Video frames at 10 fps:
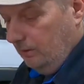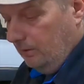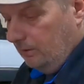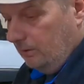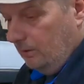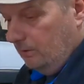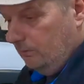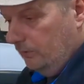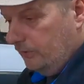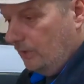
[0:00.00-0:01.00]
and
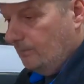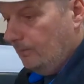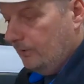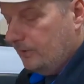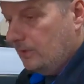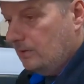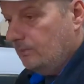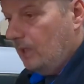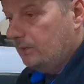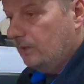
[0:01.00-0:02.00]
we'll assemble this thing
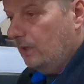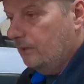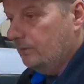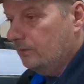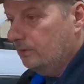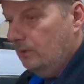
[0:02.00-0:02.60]
back together,